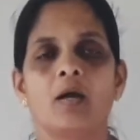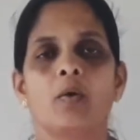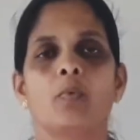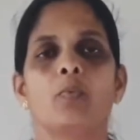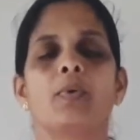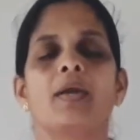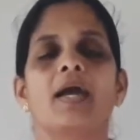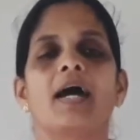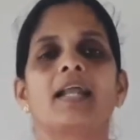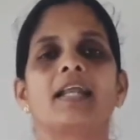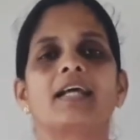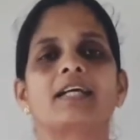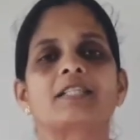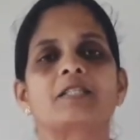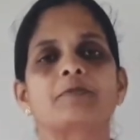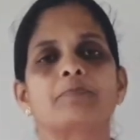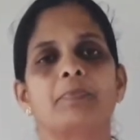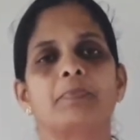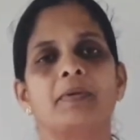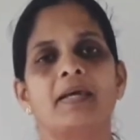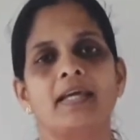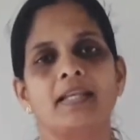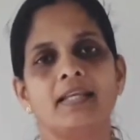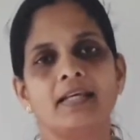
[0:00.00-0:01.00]
We are
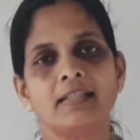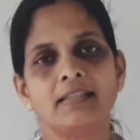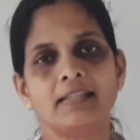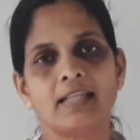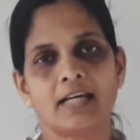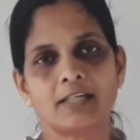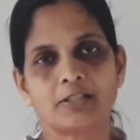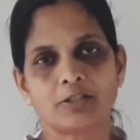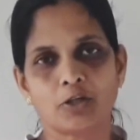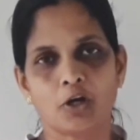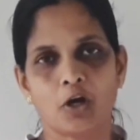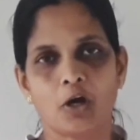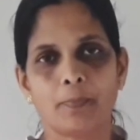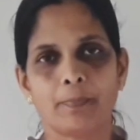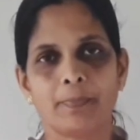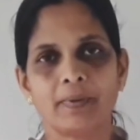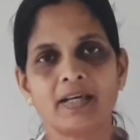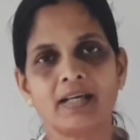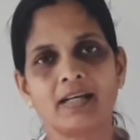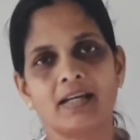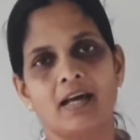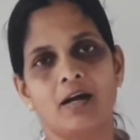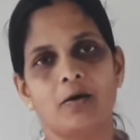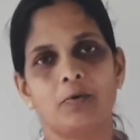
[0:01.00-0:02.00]
explaining that
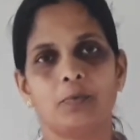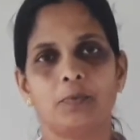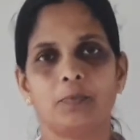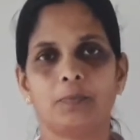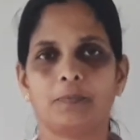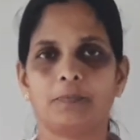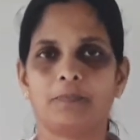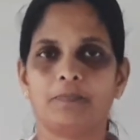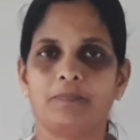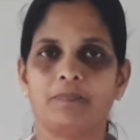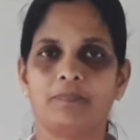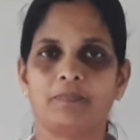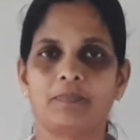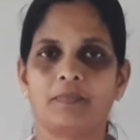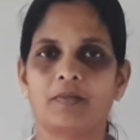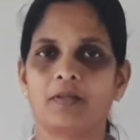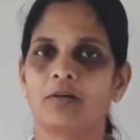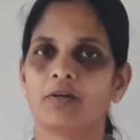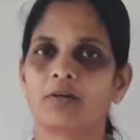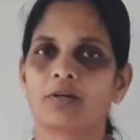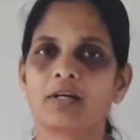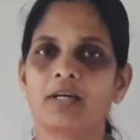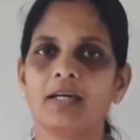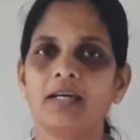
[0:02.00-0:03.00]
topic now.
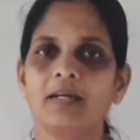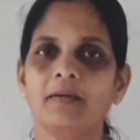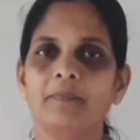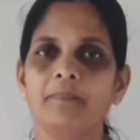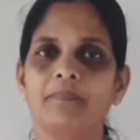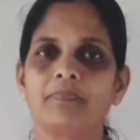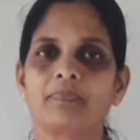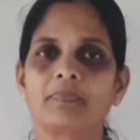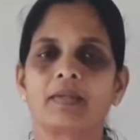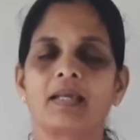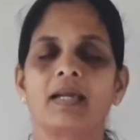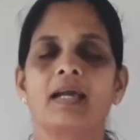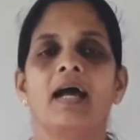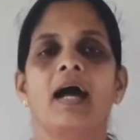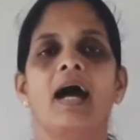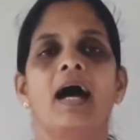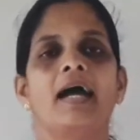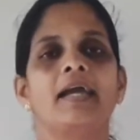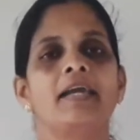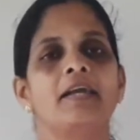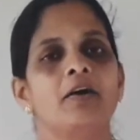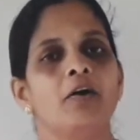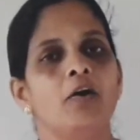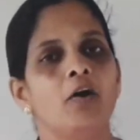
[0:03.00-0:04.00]
Okay?
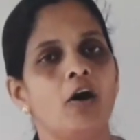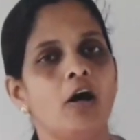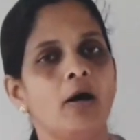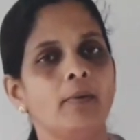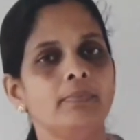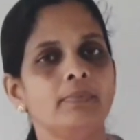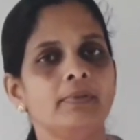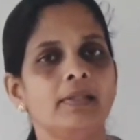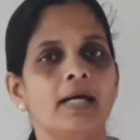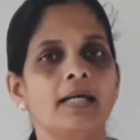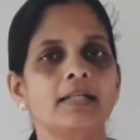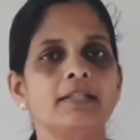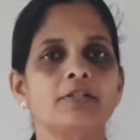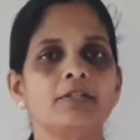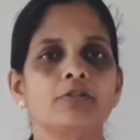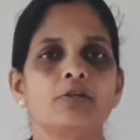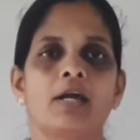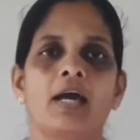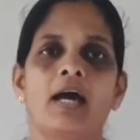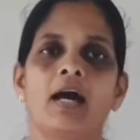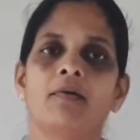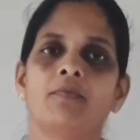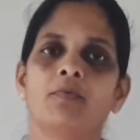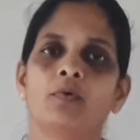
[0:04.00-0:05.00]
I hope that you
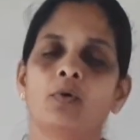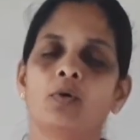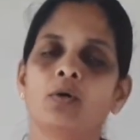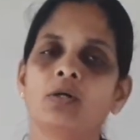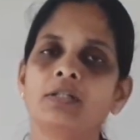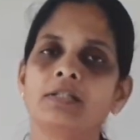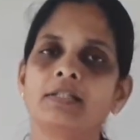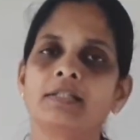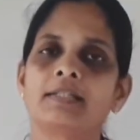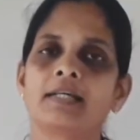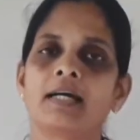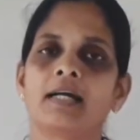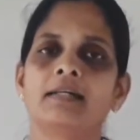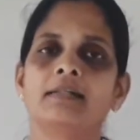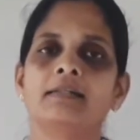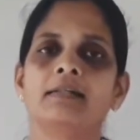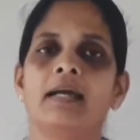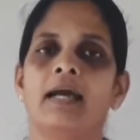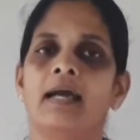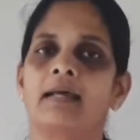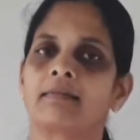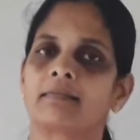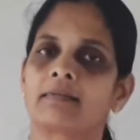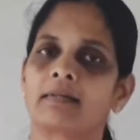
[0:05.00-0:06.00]
have all done
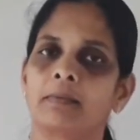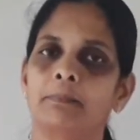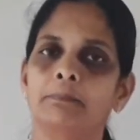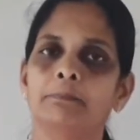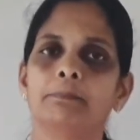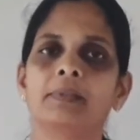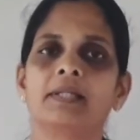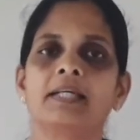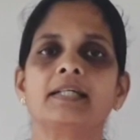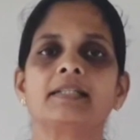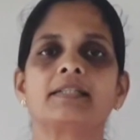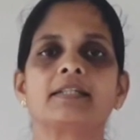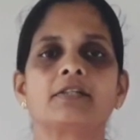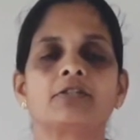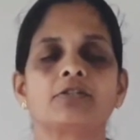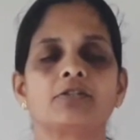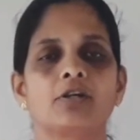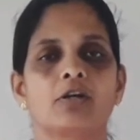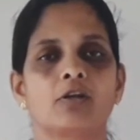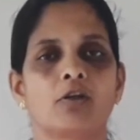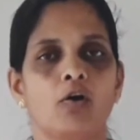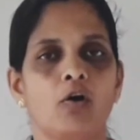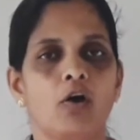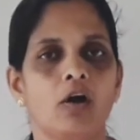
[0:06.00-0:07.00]
and completed
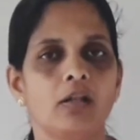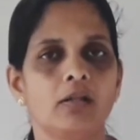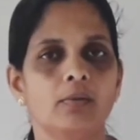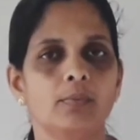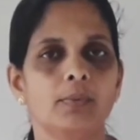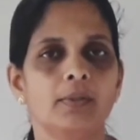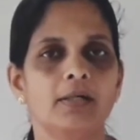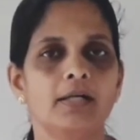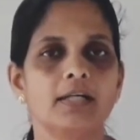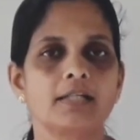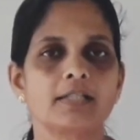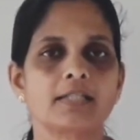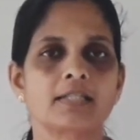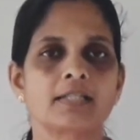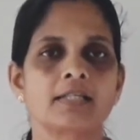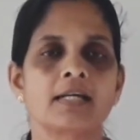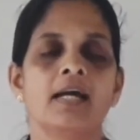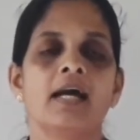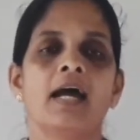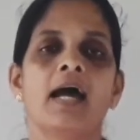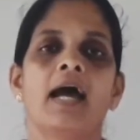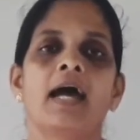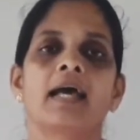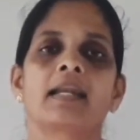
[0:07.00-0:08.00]
your all works
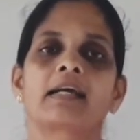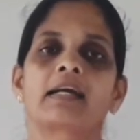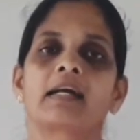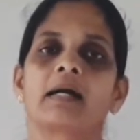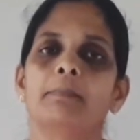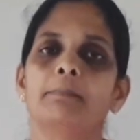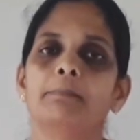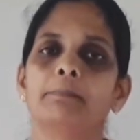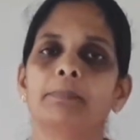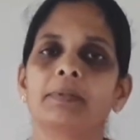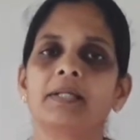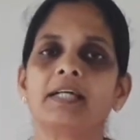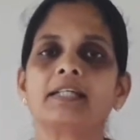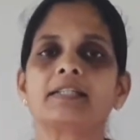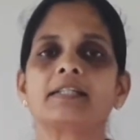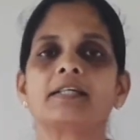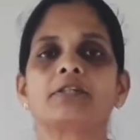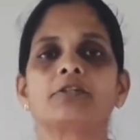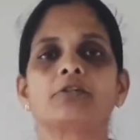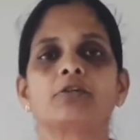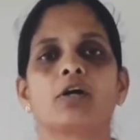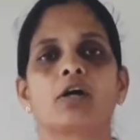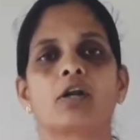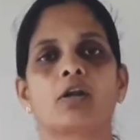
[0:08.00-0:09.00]
and
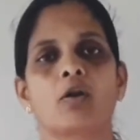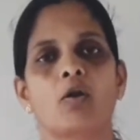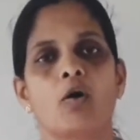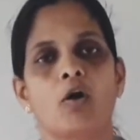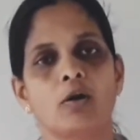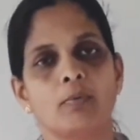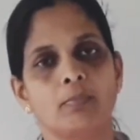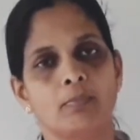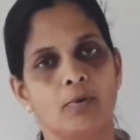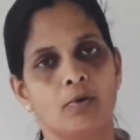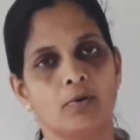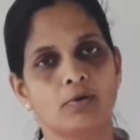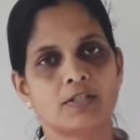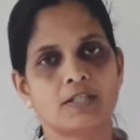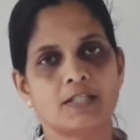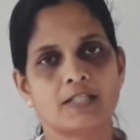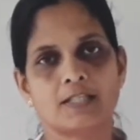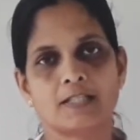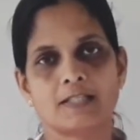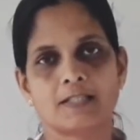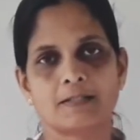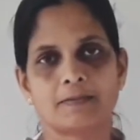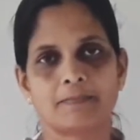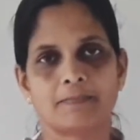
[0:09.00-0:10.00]
completed your
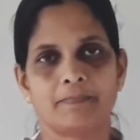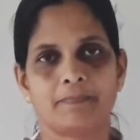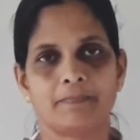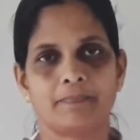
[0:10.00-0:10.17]
notebooks.